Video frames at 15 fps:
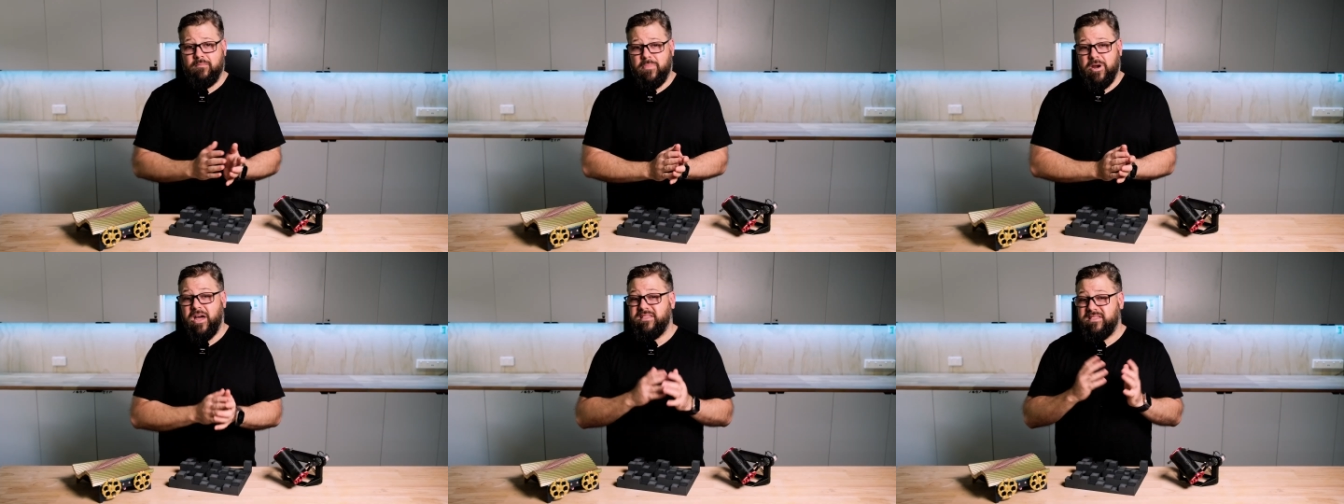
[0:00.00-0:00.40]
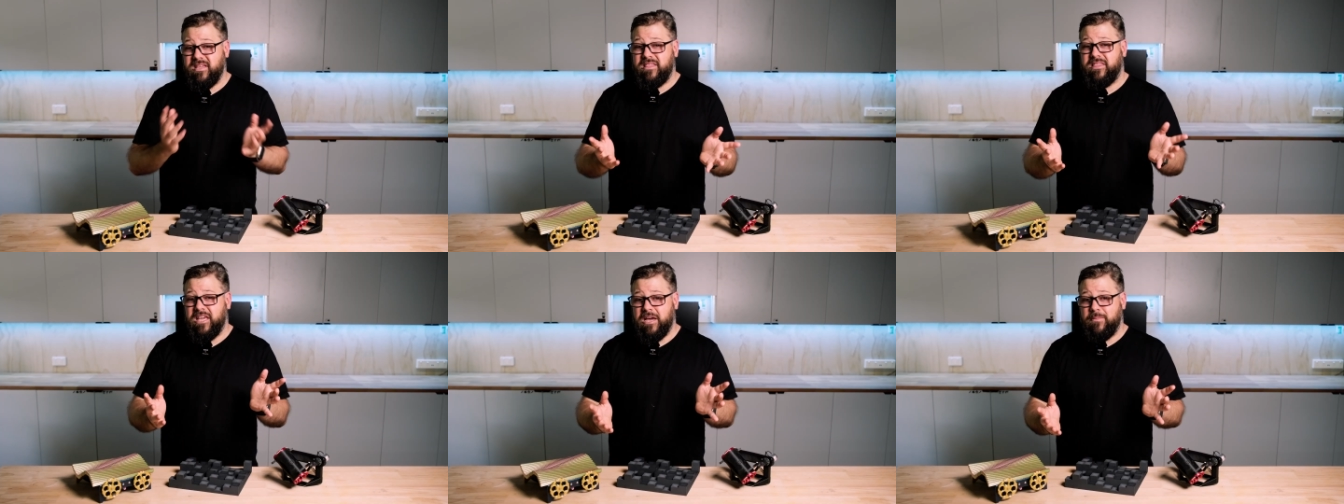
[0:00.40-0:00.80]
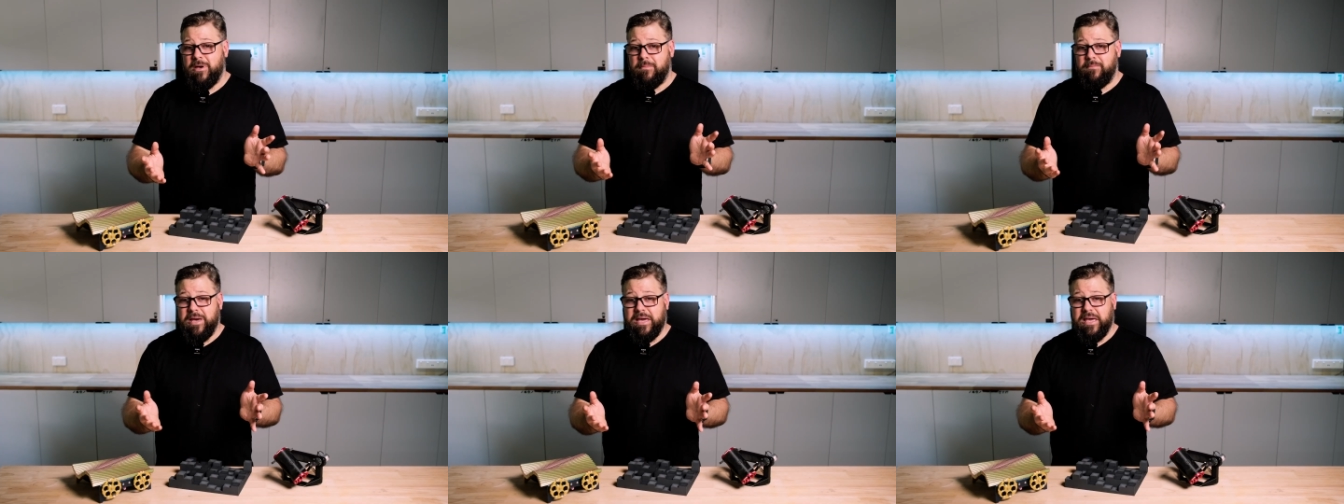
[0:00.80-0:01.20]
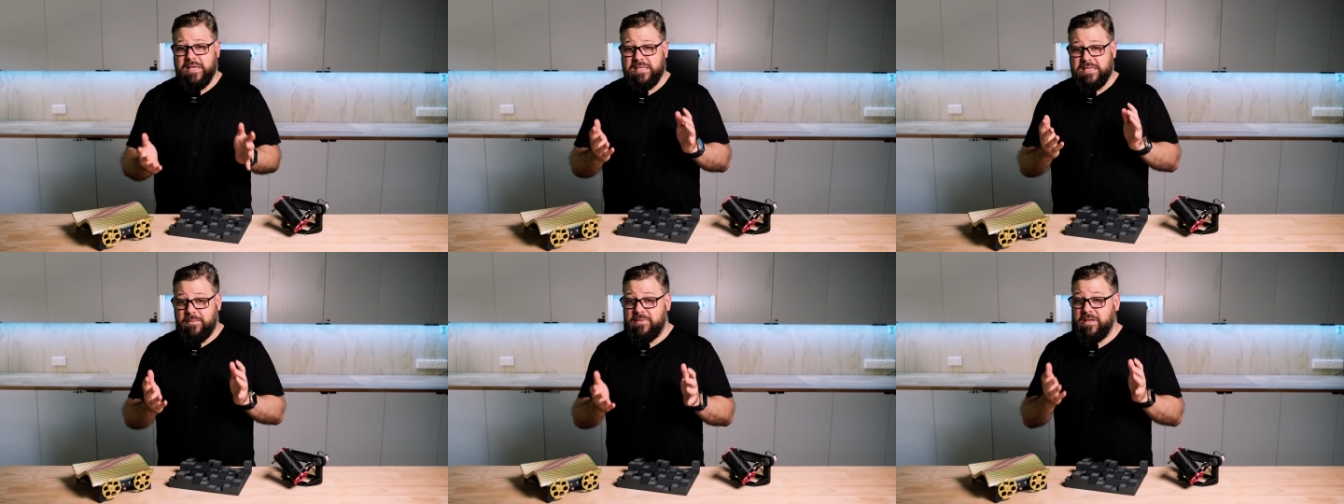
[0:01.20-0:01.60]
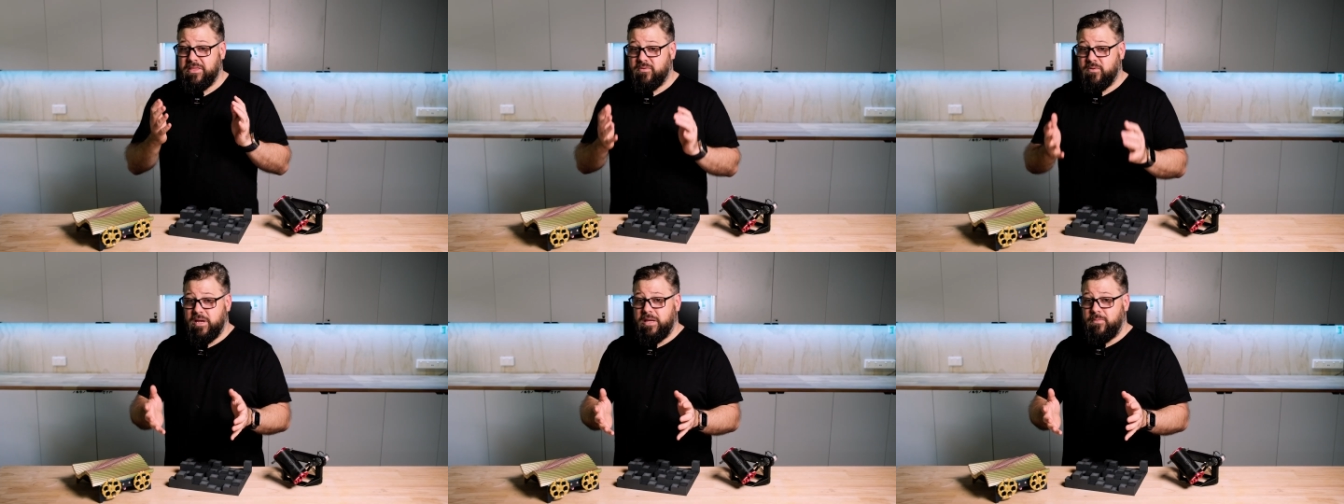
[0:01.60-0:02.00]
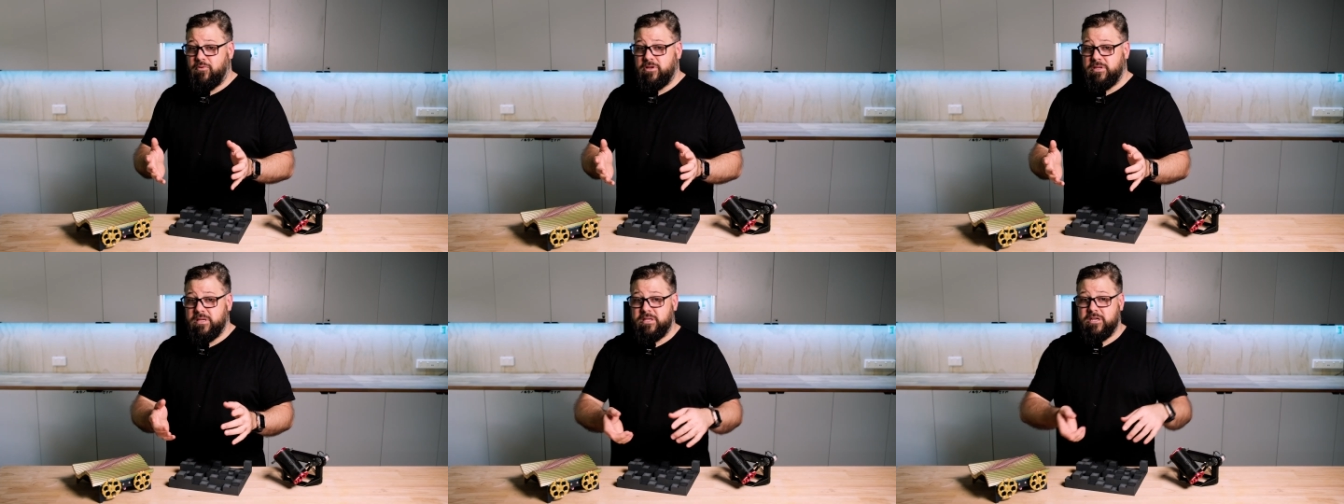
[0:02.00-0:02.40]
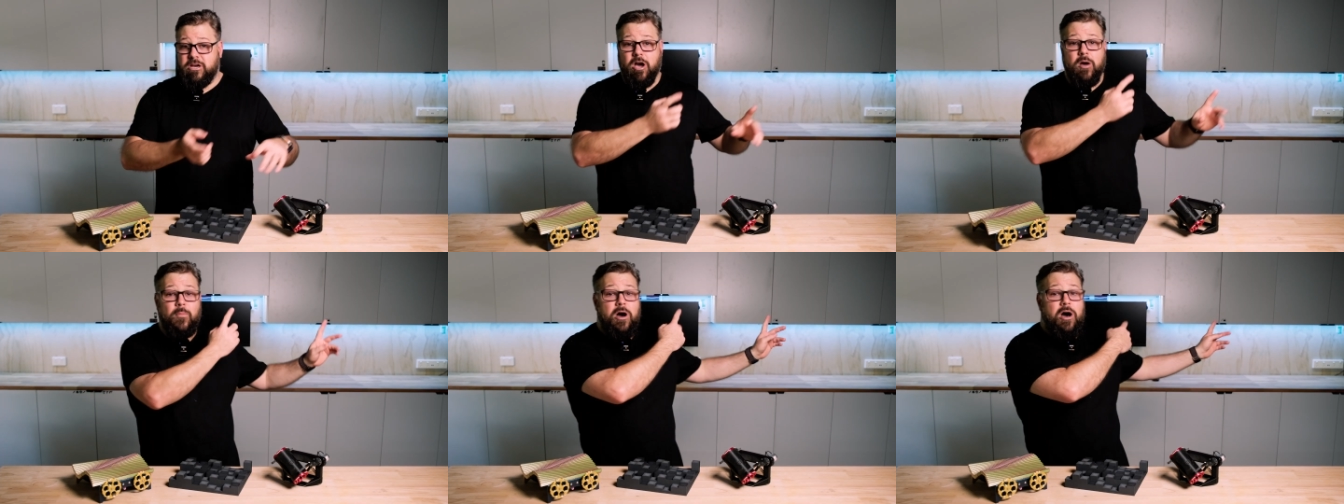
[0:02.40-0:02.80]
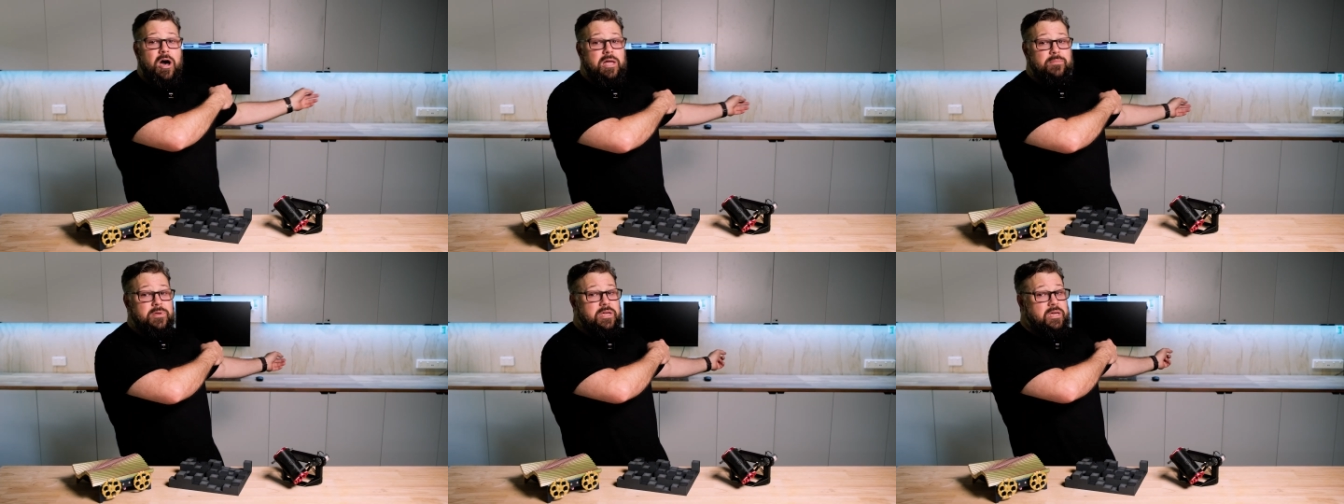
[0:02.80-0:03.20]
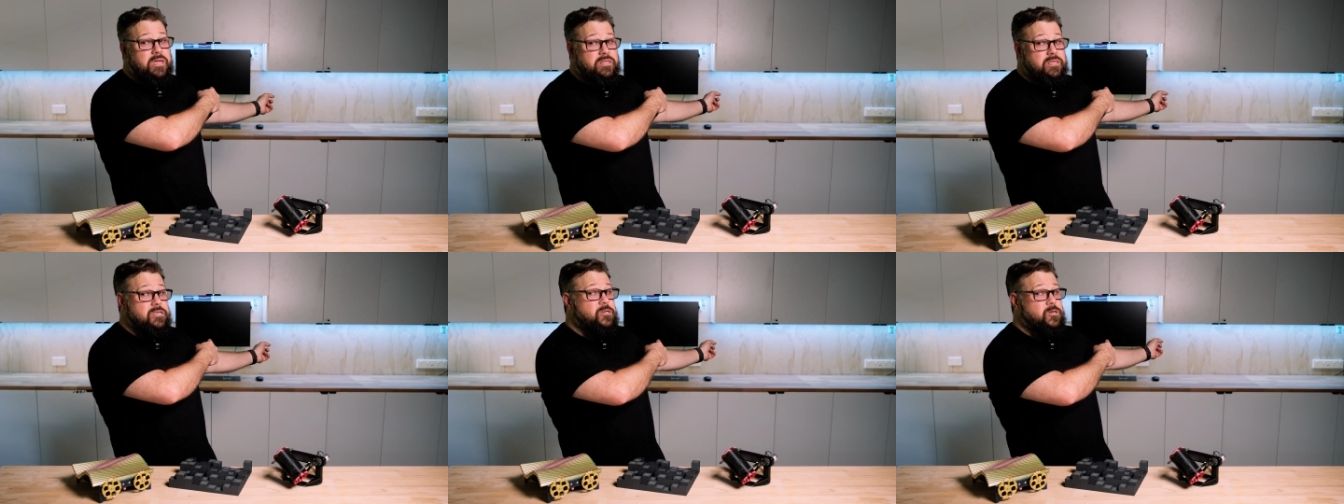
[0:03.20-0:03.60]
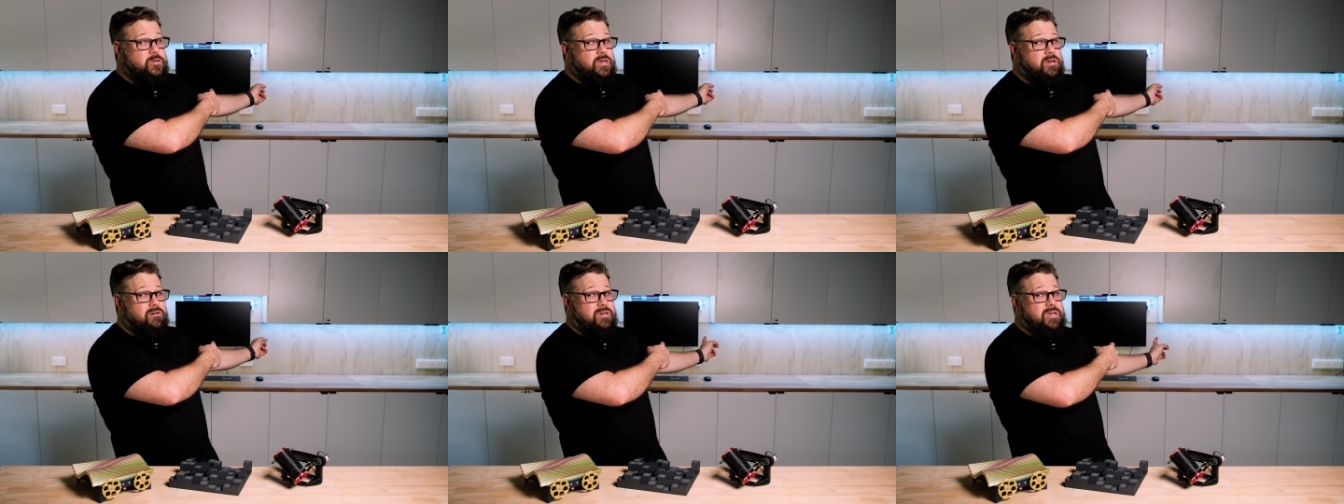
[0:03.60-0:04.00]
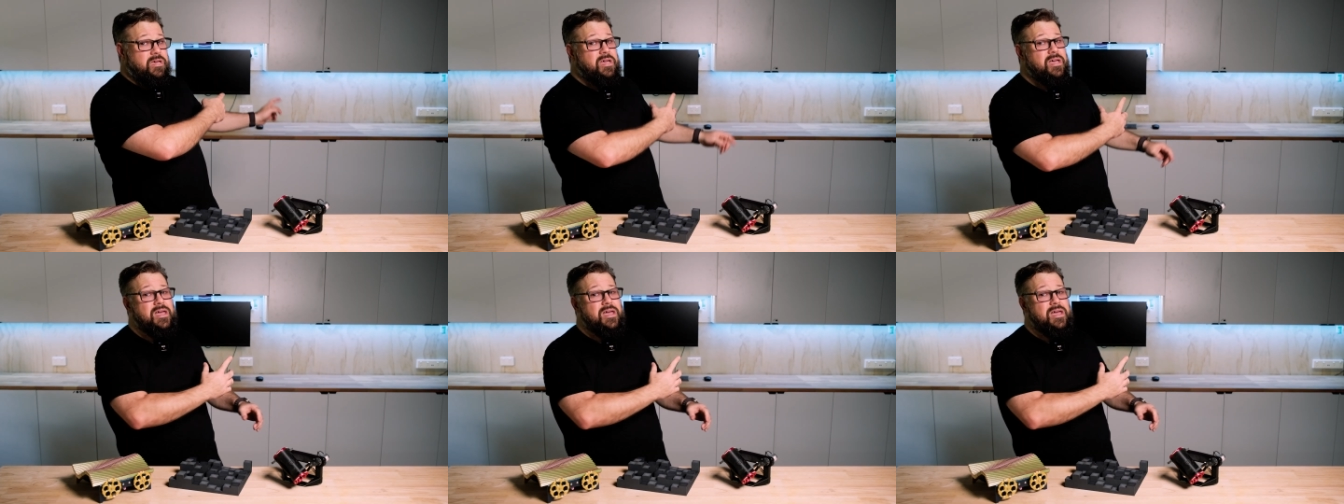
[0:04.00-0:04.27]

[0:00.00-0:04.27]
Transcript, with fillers: but I did think about making something 3D printed to go behind me in the studio here.